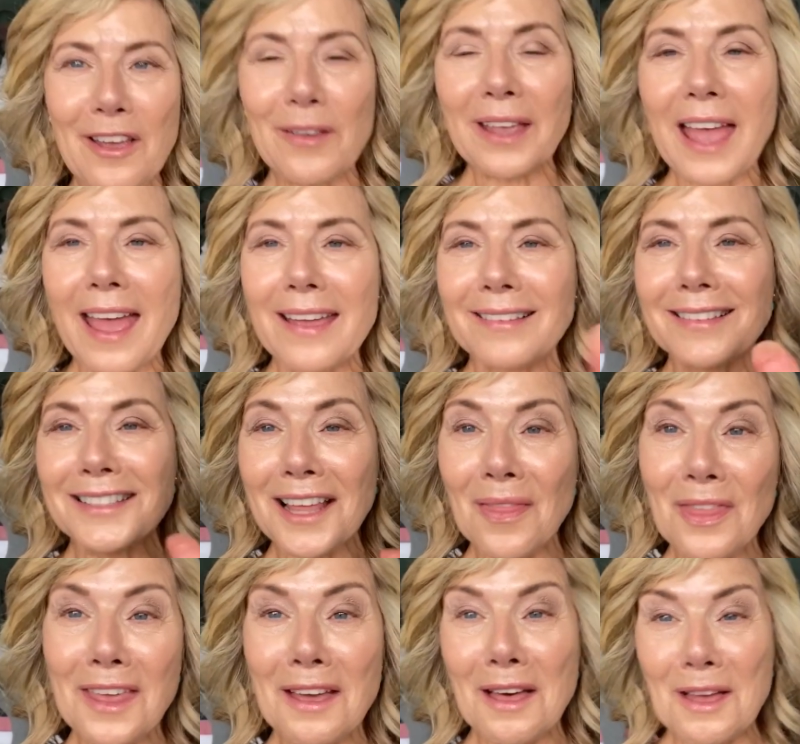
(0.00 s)
Okay,
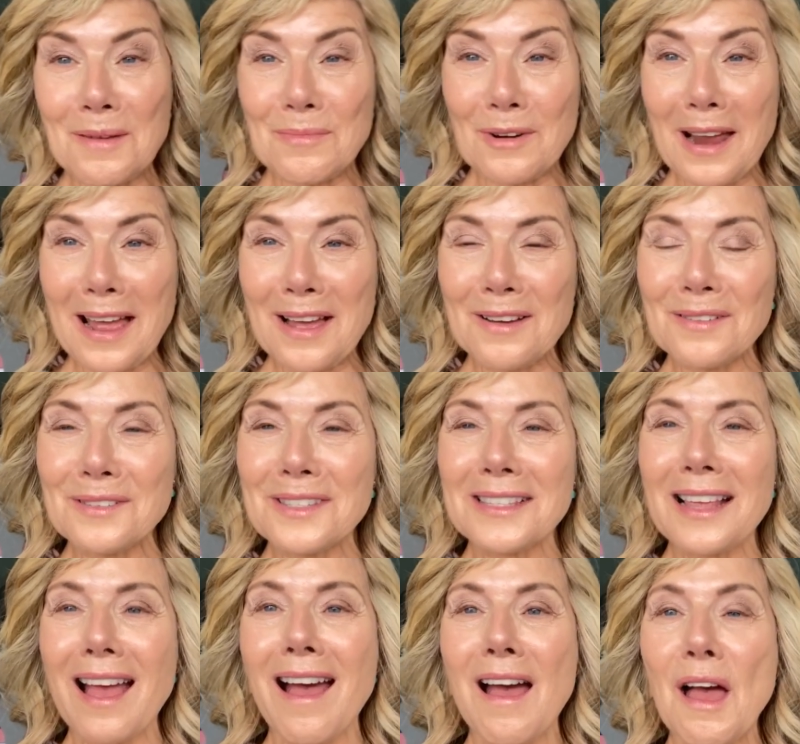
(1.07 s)
done the eyebrows,
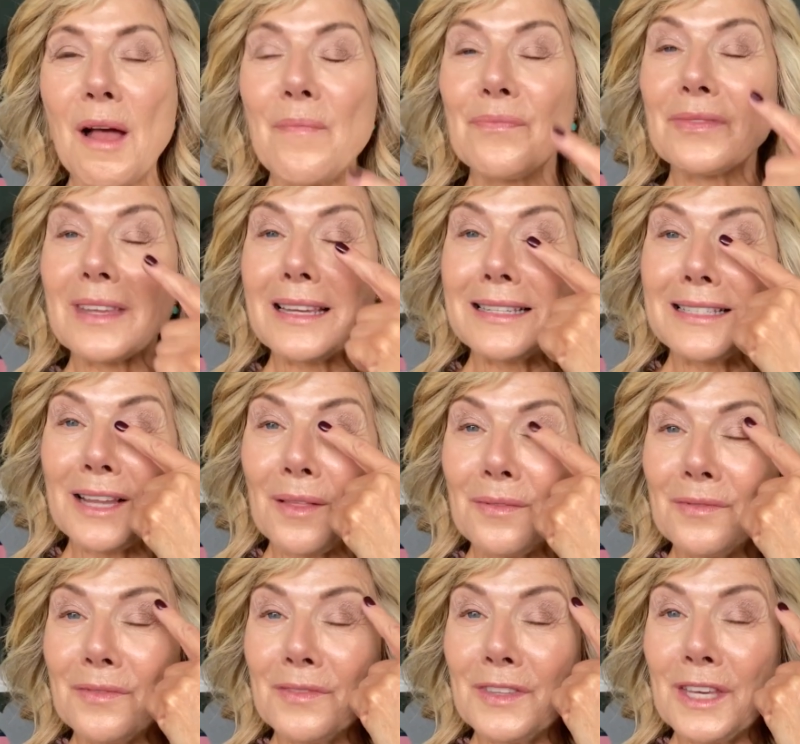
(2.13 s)

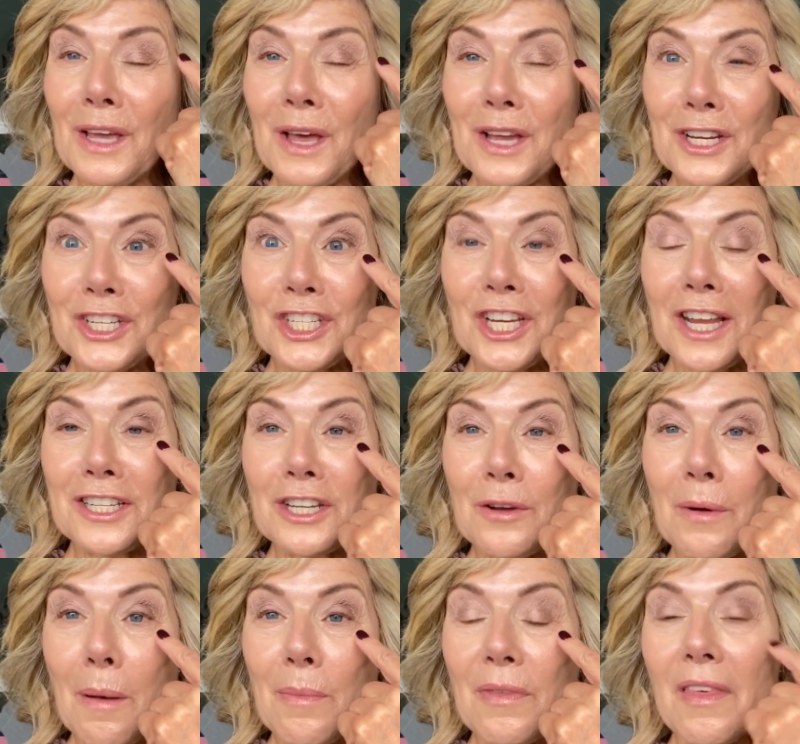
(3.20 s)
done the
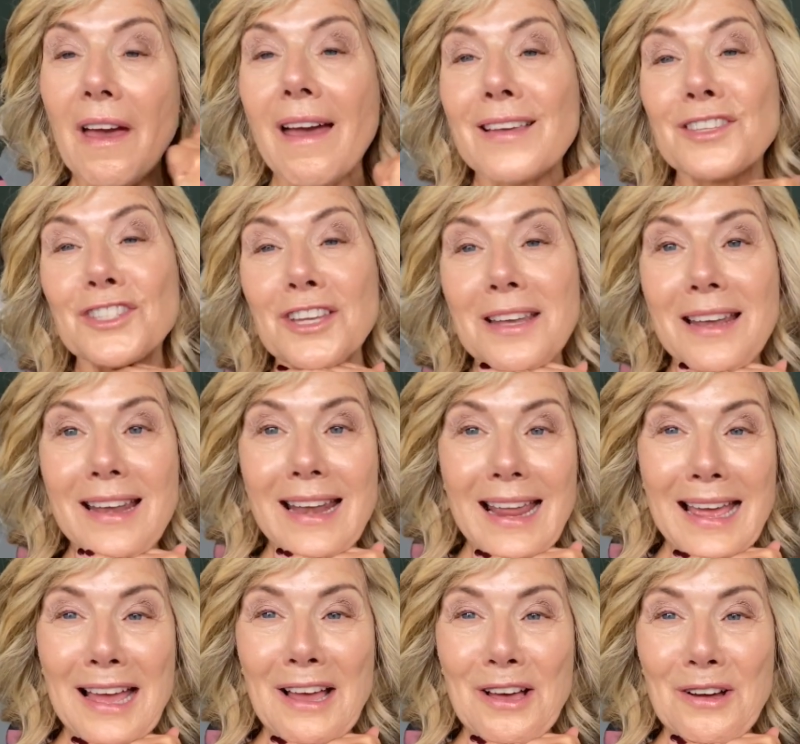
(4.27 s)
eyeshadow up there. So
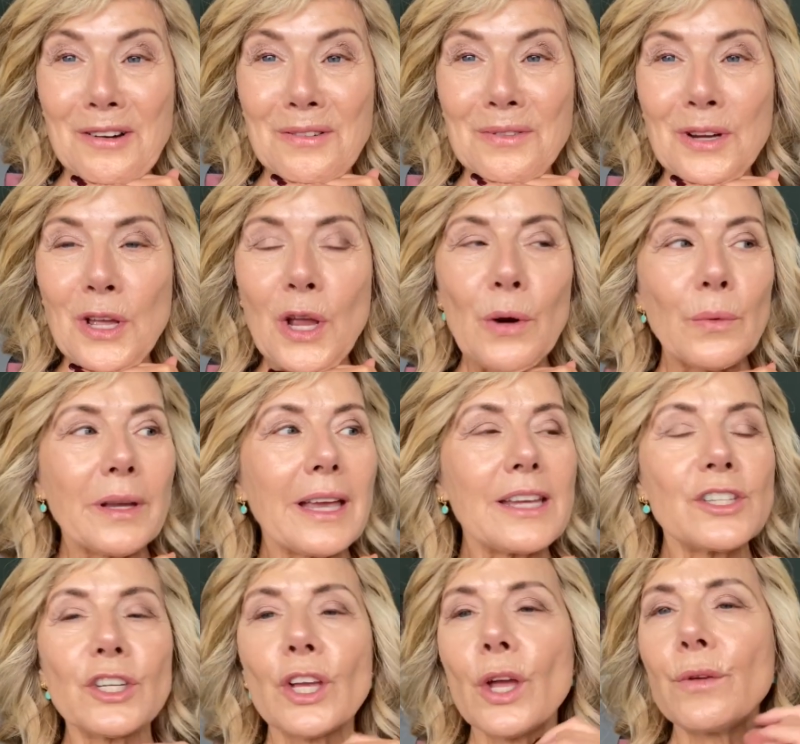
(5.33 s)
now we're
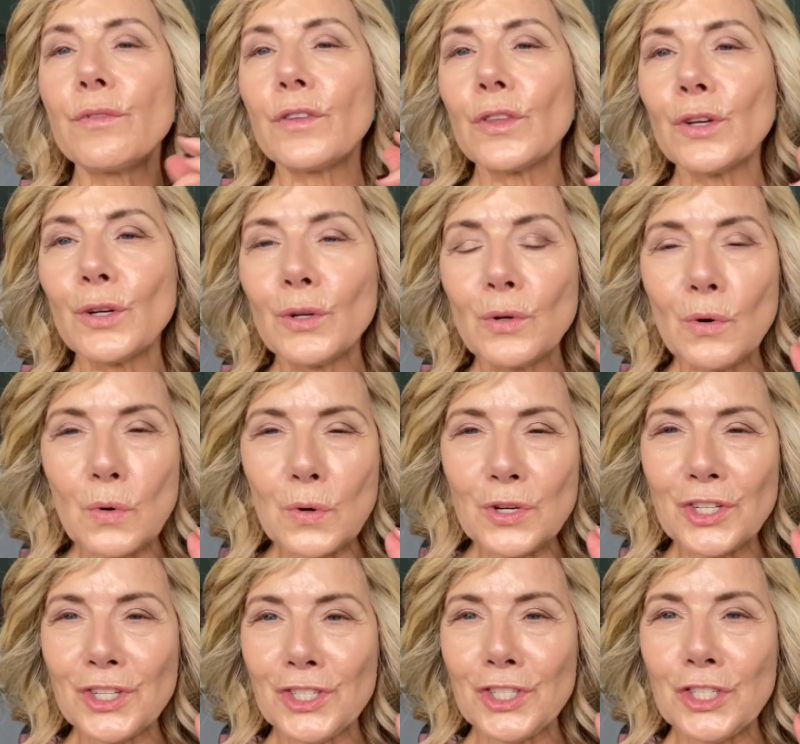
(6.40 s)
going to go for the
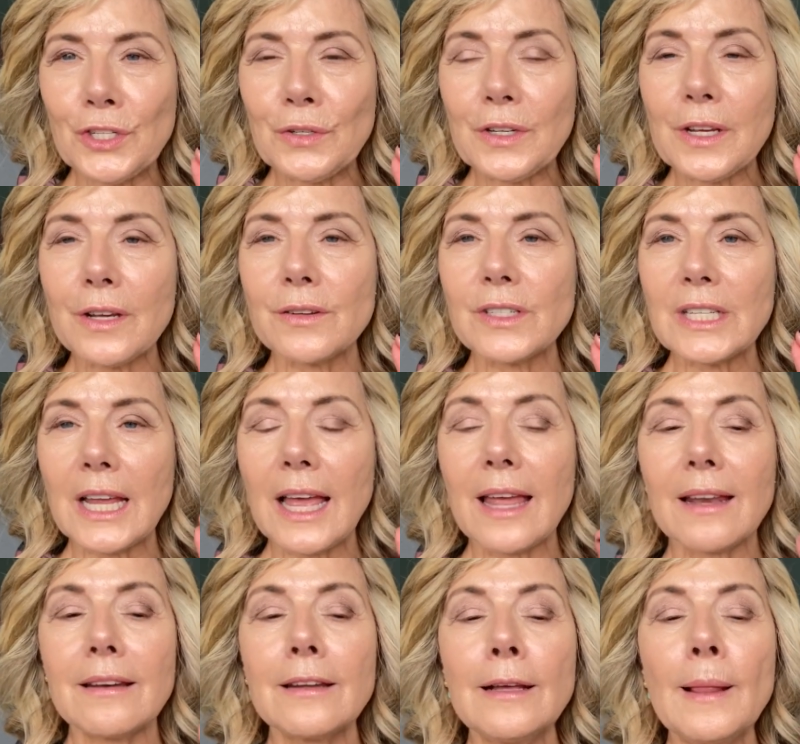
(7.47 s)
gorgeous Studio
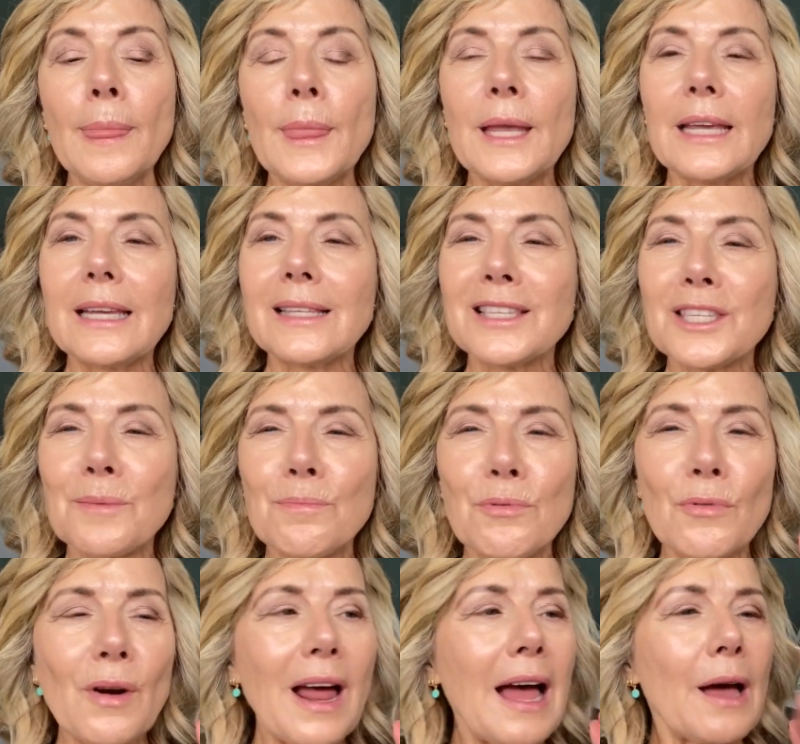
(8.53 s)
10. It's the
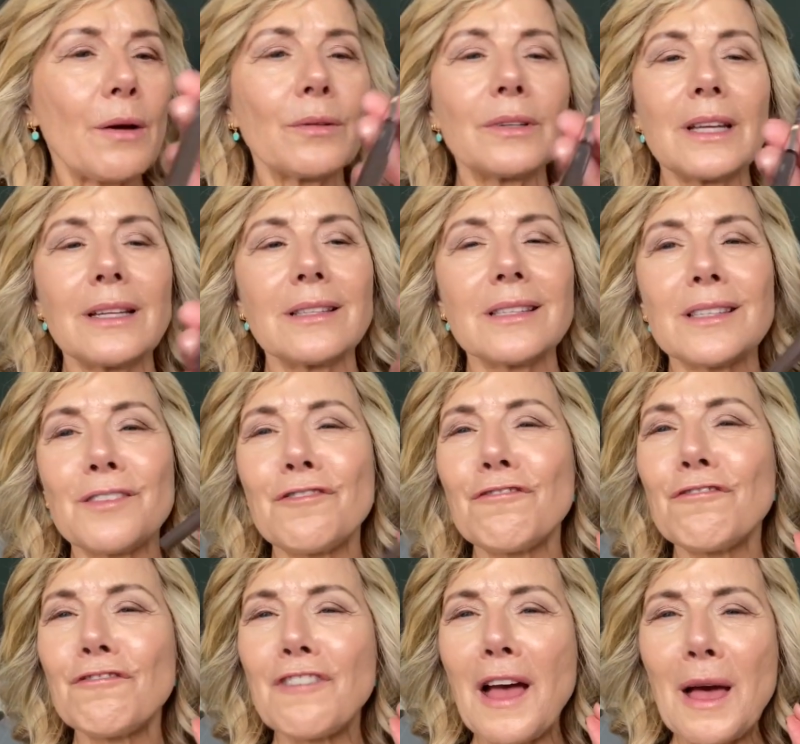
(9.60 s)
brown, it's the
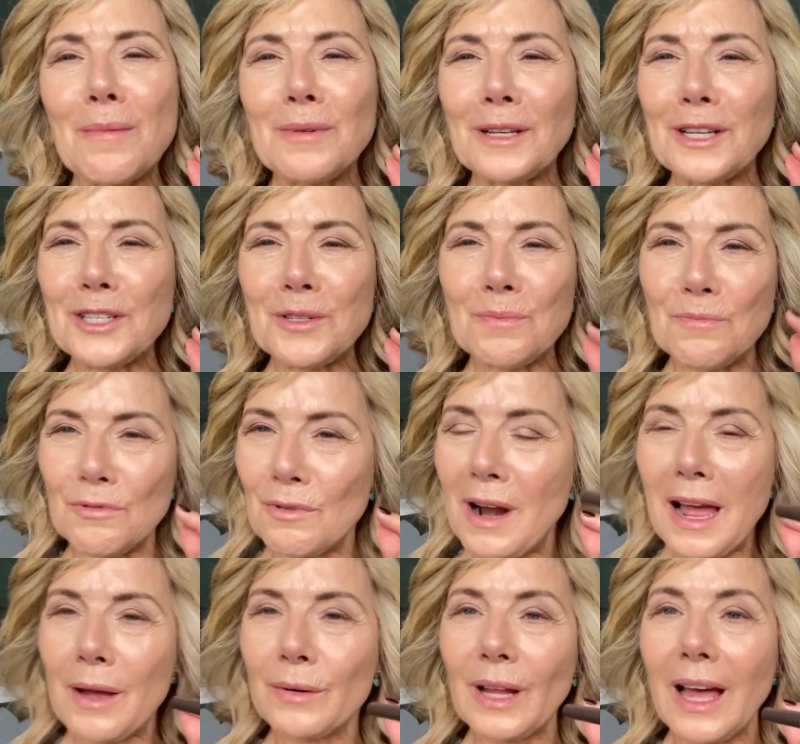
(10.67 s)
fabulous
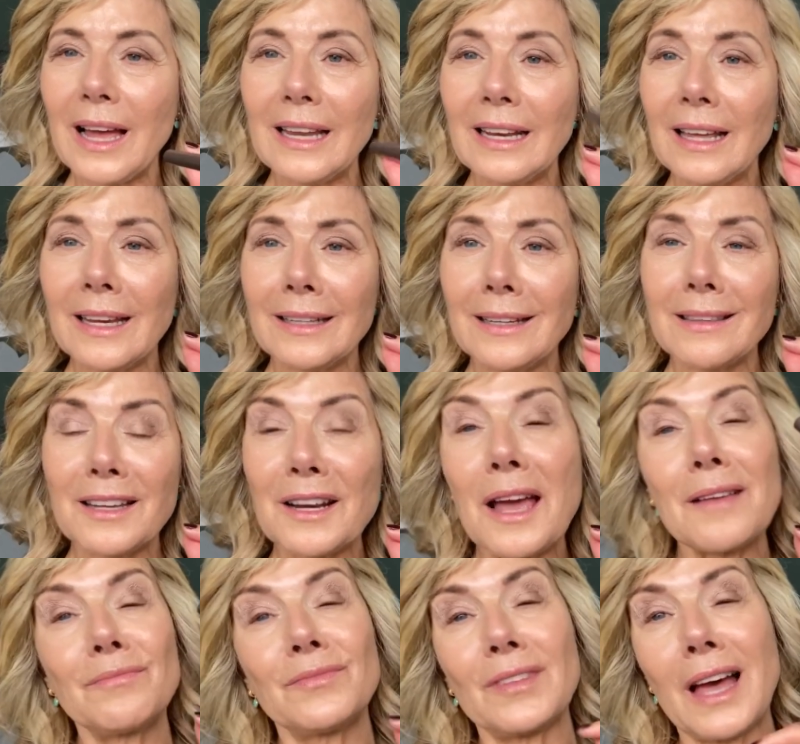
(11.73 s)
brown eyeliner that
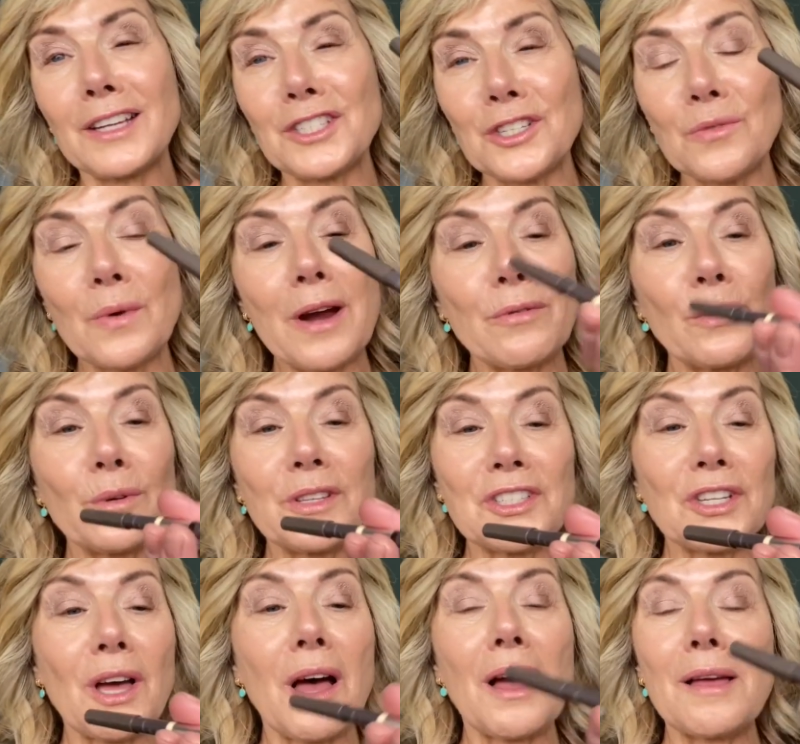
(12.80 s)
I do wear all the
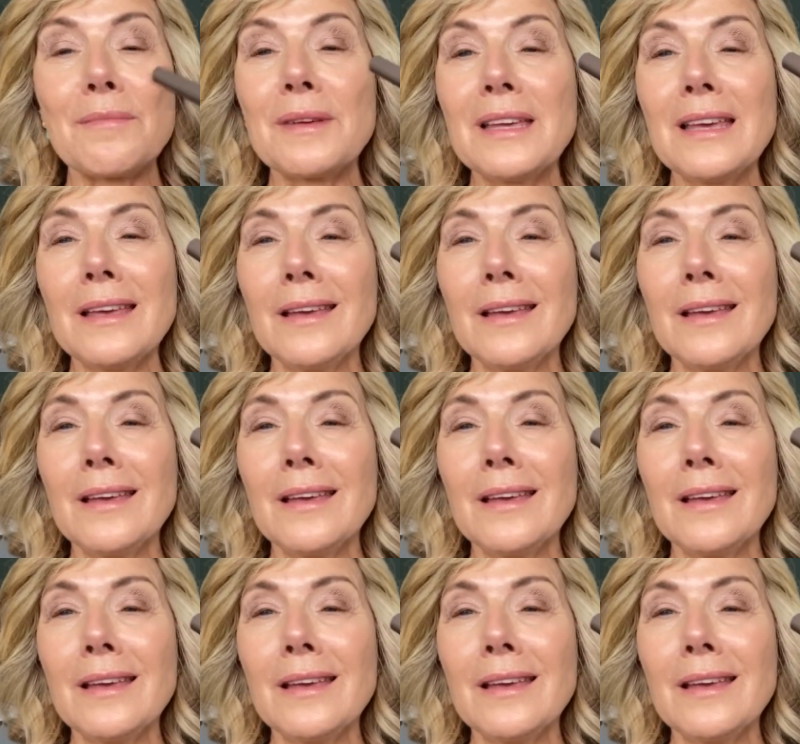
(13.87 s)
time.